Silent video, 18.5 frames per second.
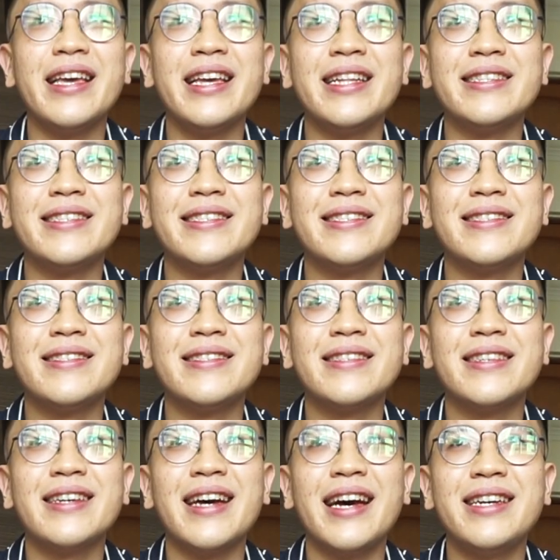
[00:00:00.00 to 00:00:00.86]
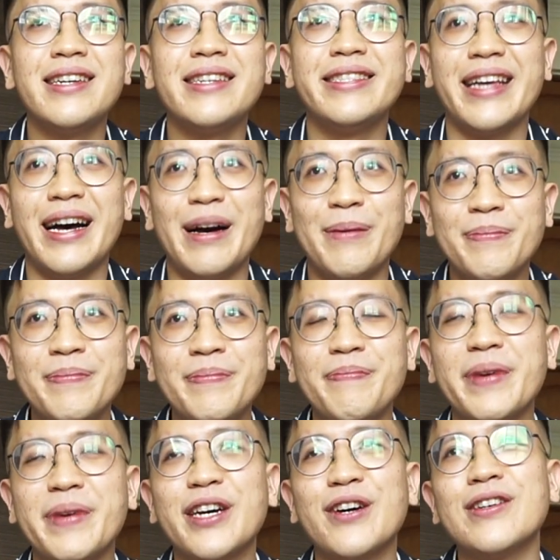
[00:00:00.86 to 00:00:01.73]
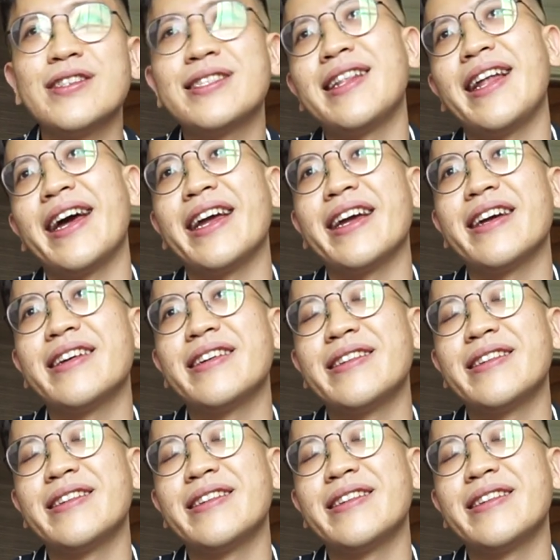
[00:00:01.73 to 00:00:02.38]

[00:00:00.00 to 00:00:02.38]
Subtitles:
It's kind of dumb because, like,